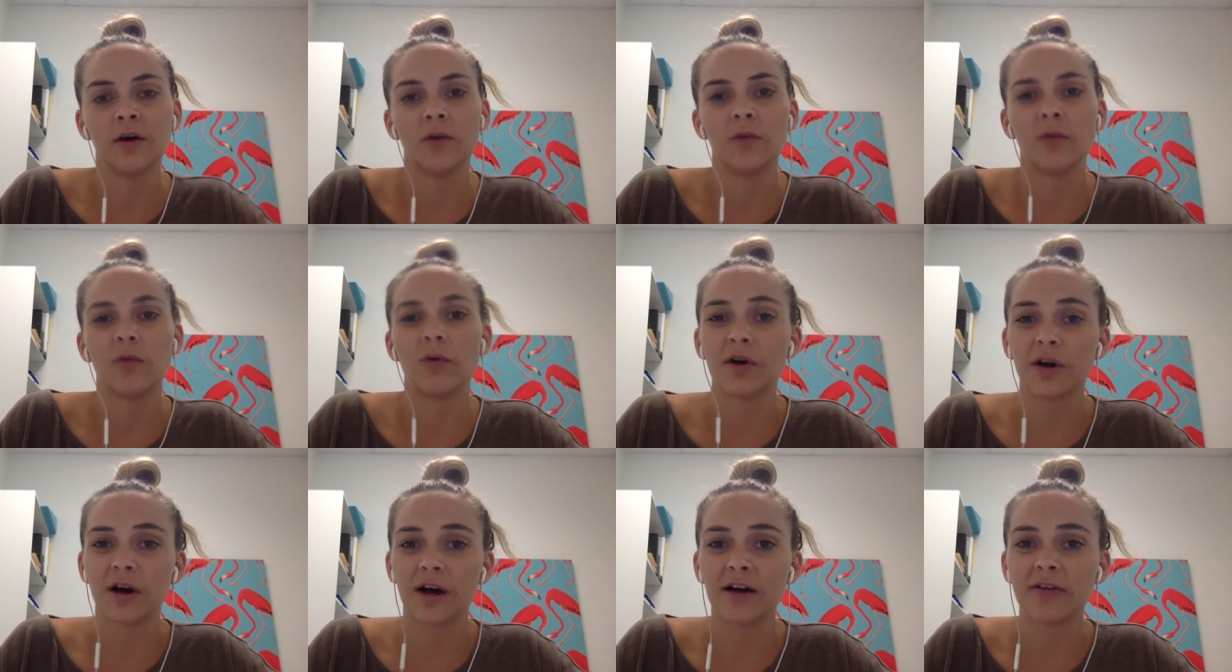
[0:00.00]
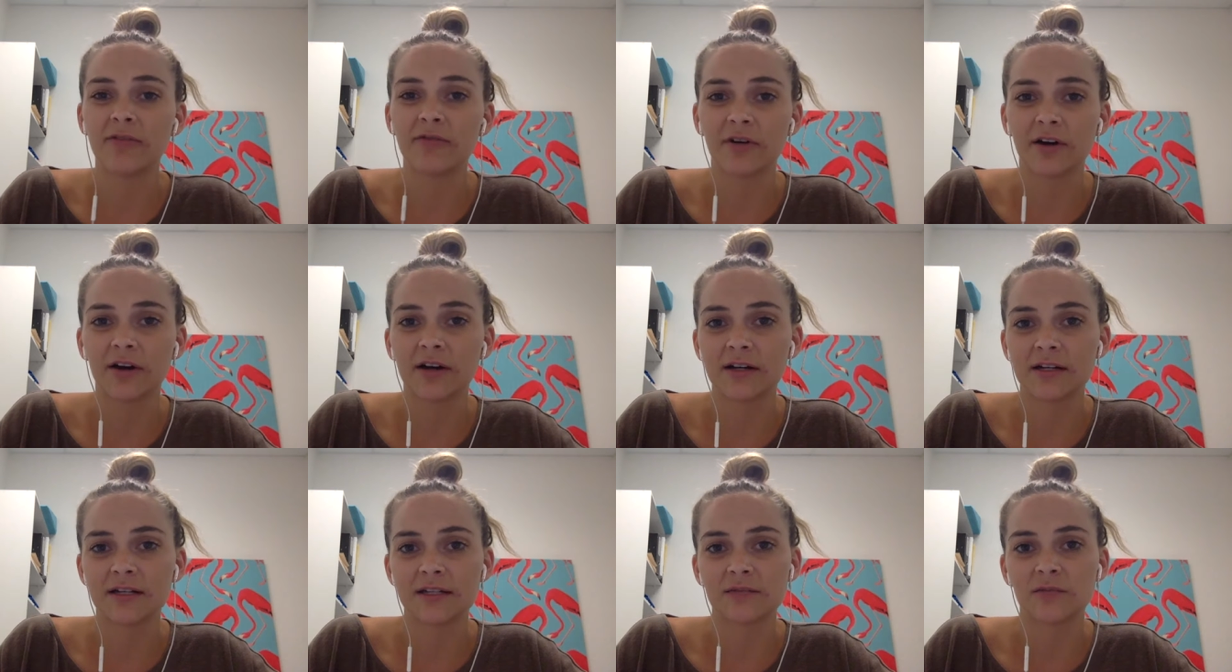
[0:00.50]
what I
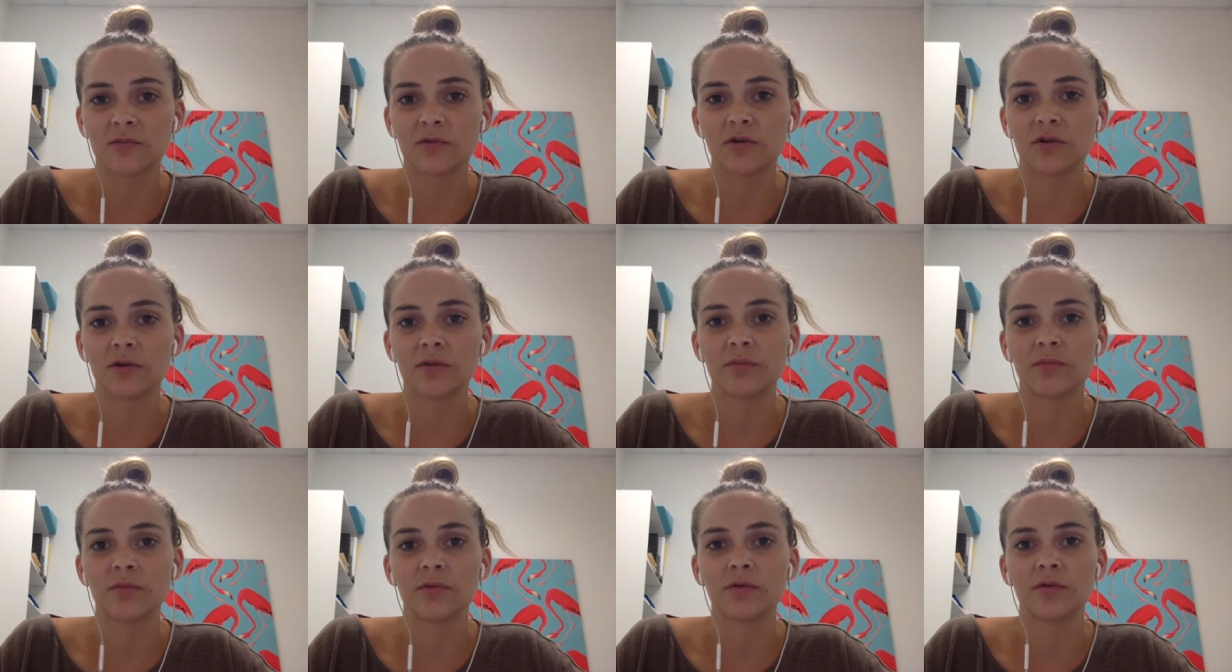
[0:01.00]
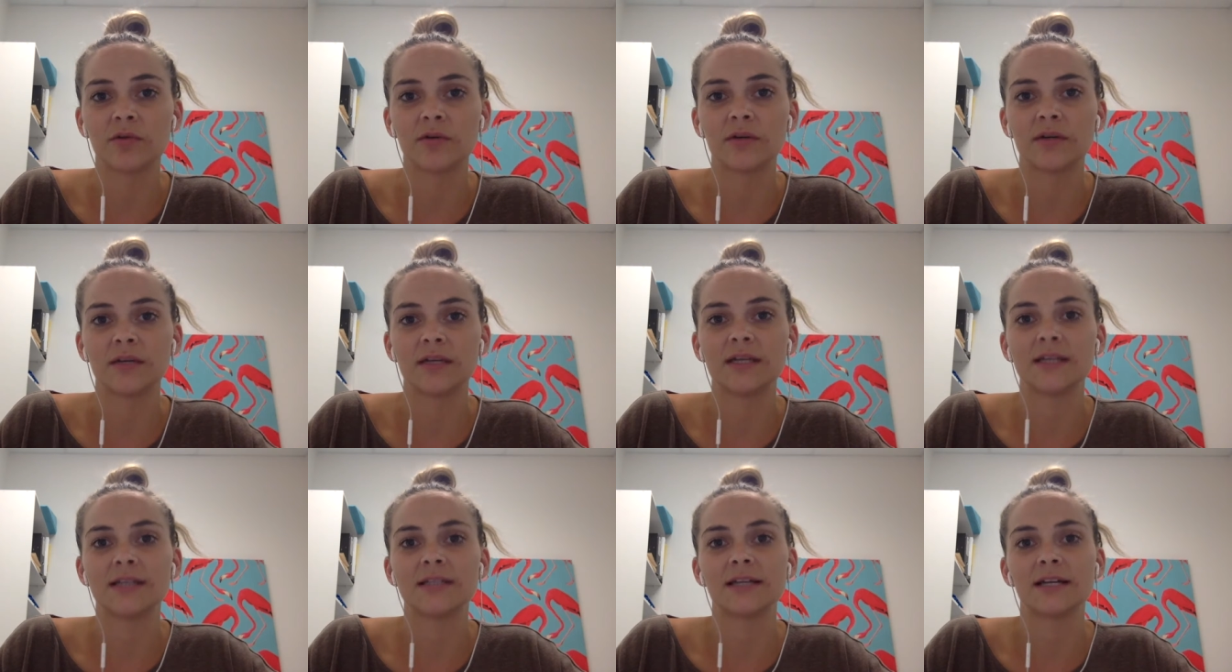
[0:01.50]
find is more important
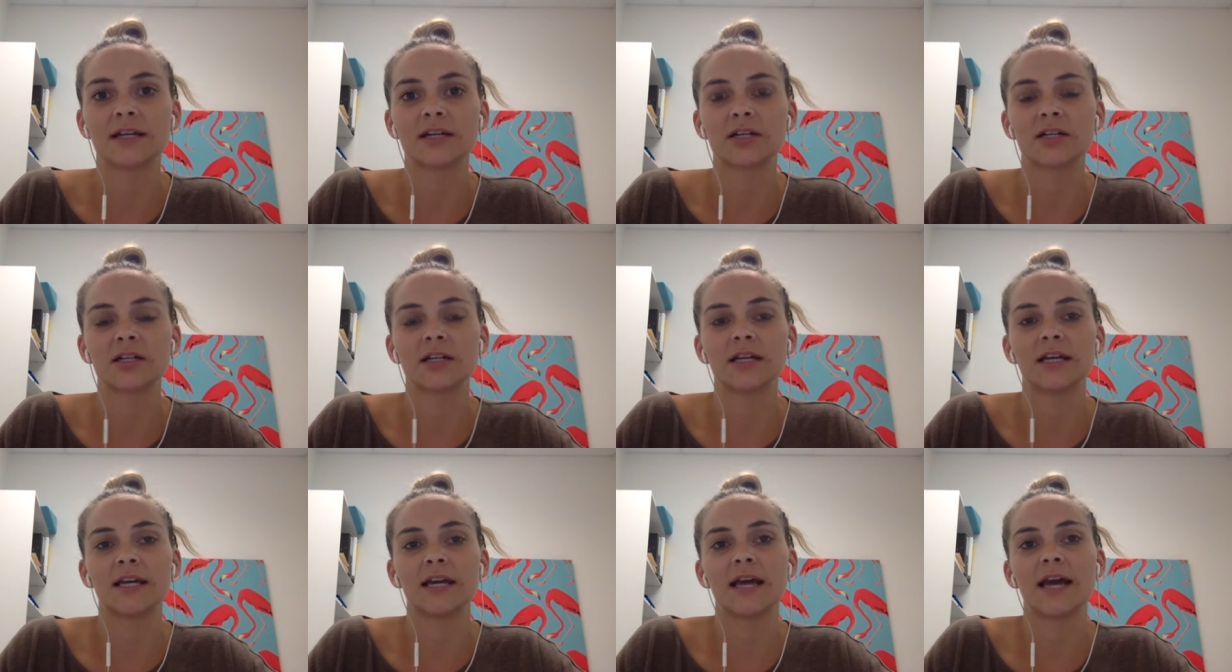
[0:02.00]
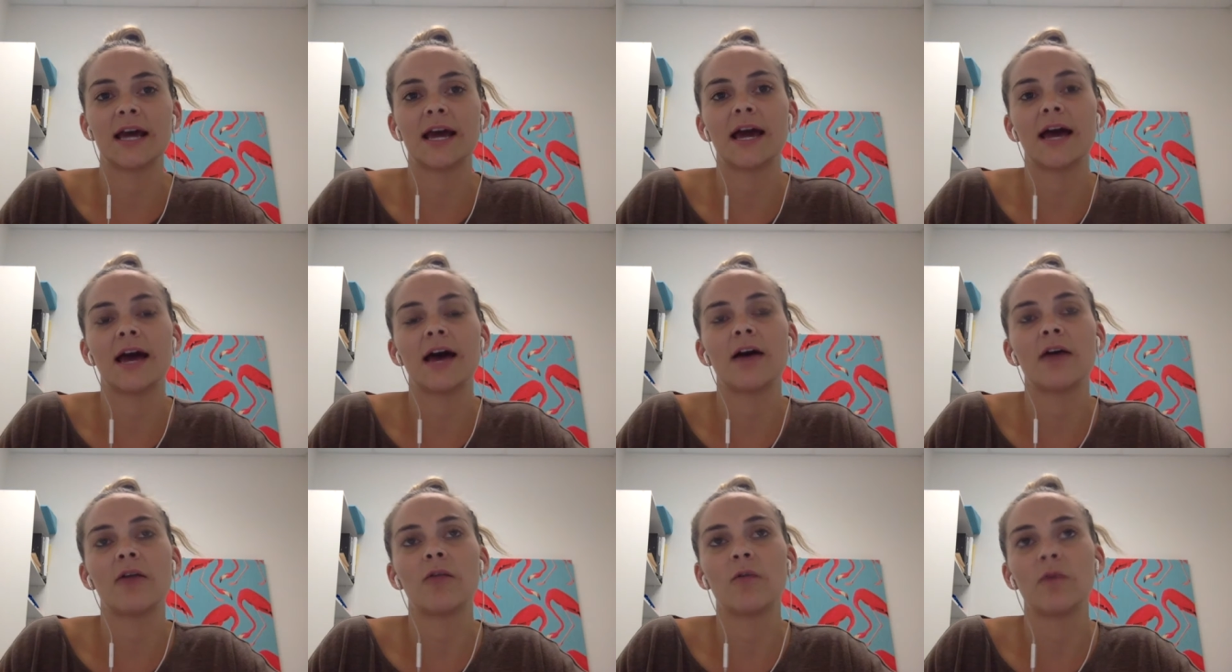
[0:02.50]
is actually
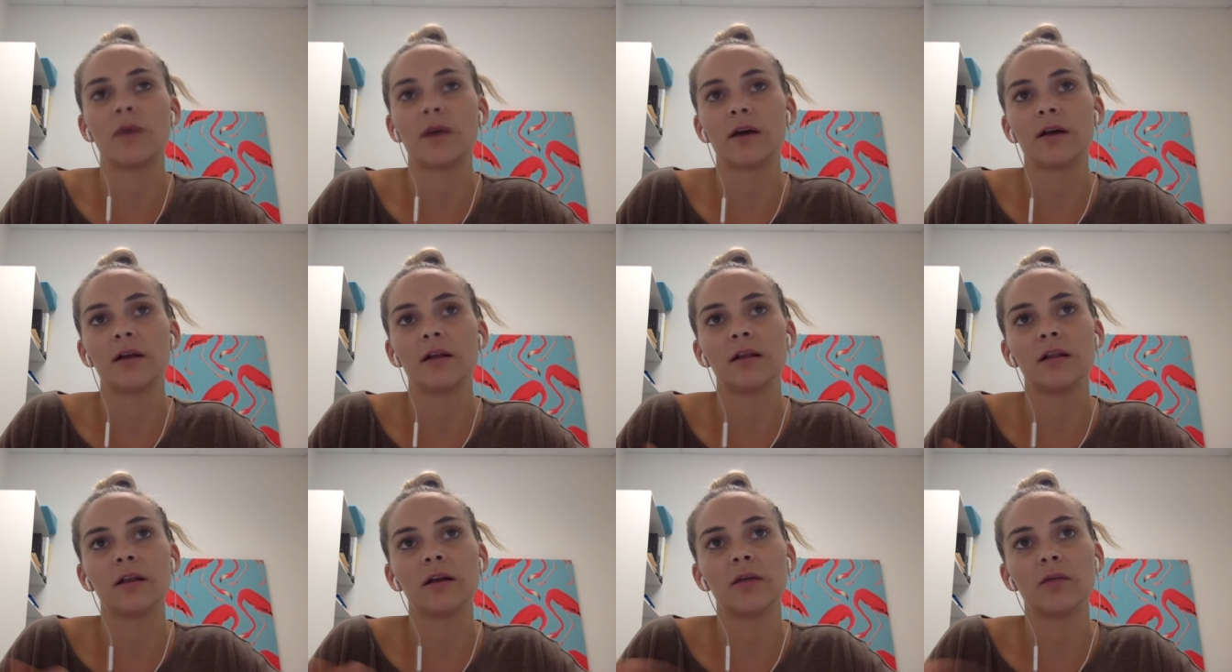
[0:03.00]
how well